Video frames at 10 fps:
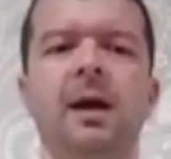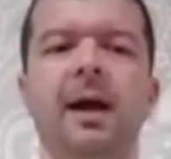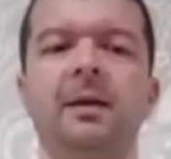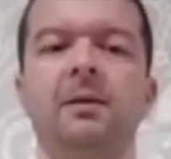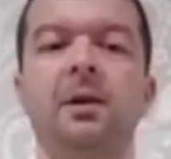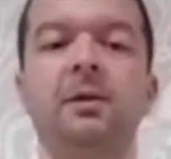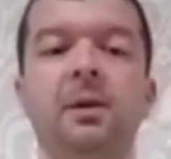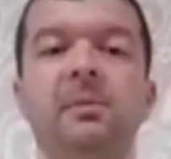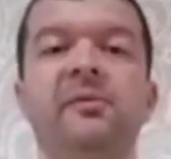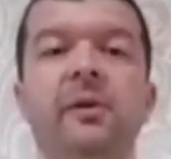And so
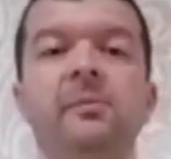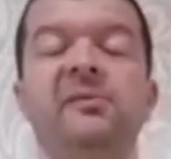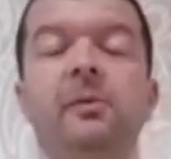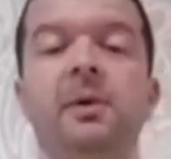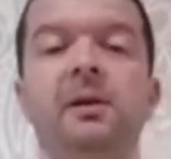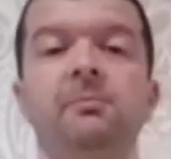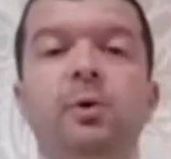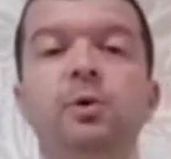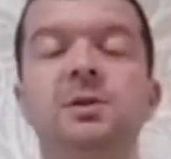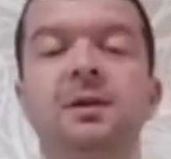some of them from an
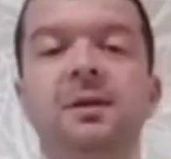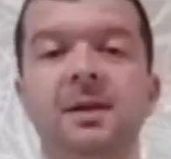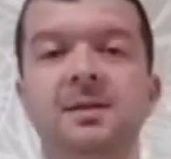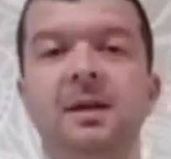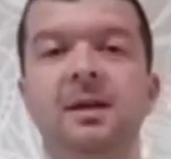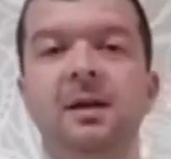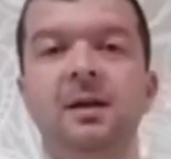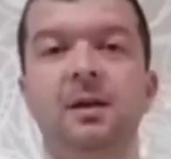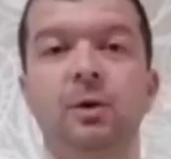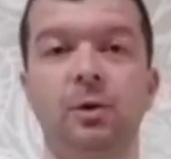important city
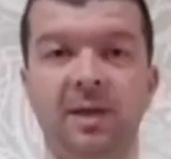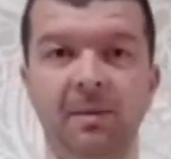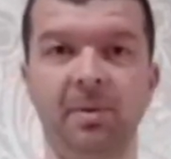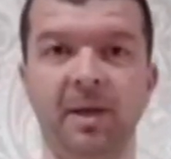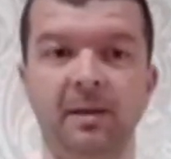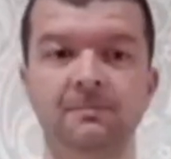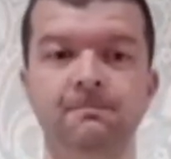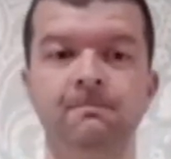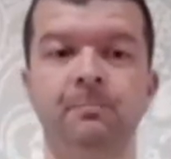called Gibeon,